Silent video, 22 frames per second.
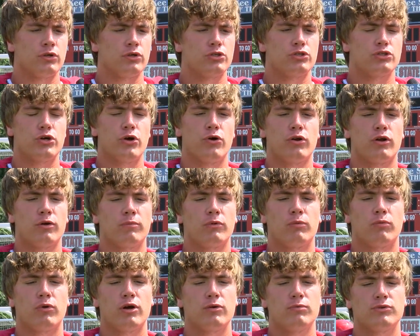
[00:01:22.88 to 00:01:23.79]
Showing them
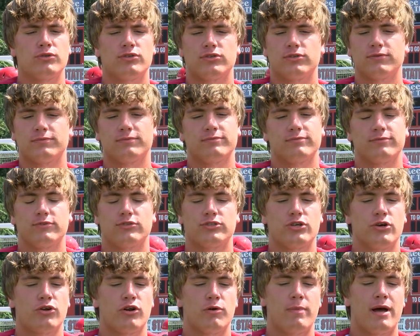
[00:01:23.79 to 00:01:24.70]
the ropes,
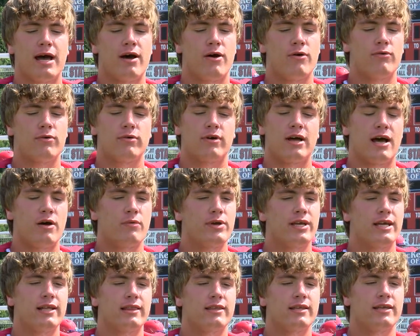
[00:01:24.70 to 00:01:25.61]
showing them how, how
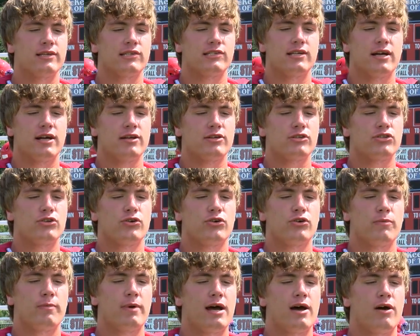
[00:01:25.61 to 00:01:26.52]
we get things done,
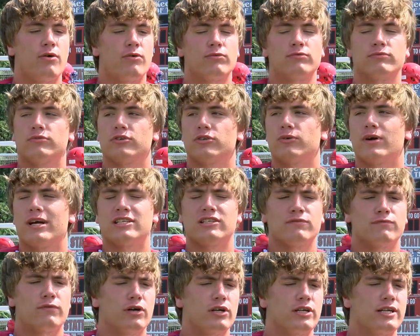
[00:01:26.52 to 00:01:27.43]
showing them how
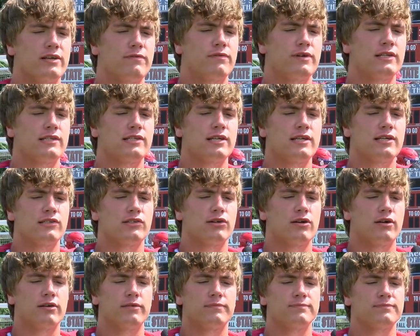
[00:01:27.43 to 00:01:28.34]
aggressive our defense is,
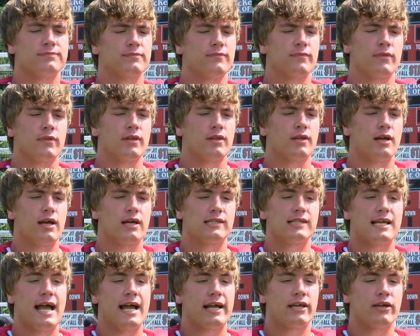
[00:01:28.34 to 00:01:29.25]
uh,
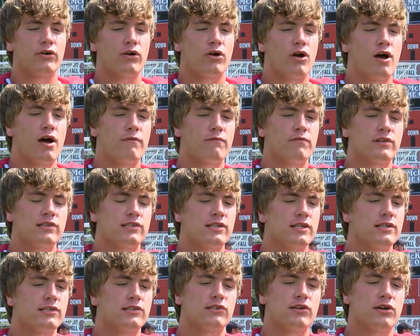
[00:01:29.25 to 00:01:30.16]
attacking our
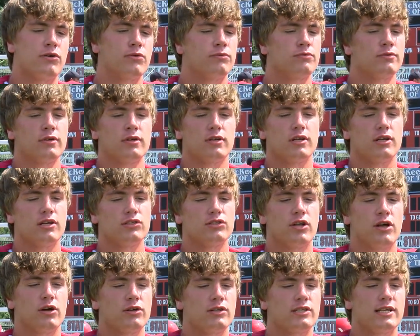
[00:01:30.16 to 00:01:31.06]
offense is. So
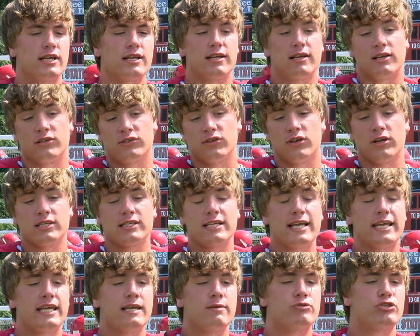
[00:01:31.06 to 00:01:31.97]
as long as they as long as
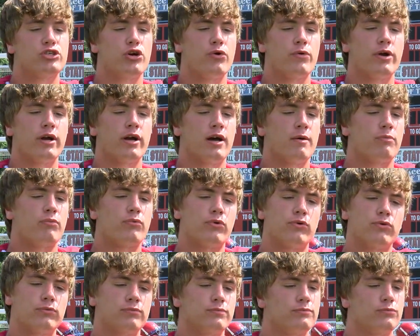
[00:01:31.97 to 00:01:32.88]
they keep showing up,
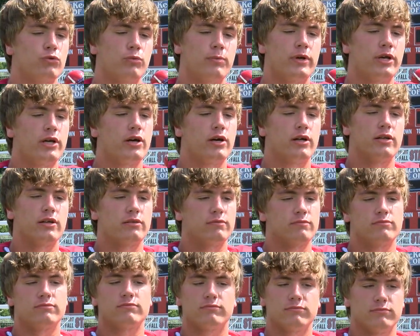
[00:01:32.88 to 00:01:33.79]
we'll we'll be good.
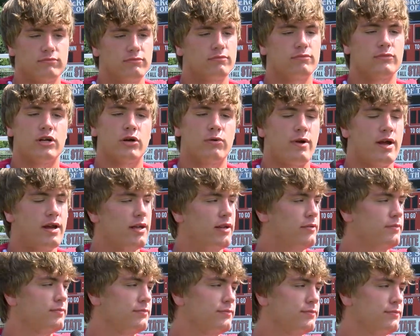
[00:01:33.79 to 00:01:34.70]
They're ready.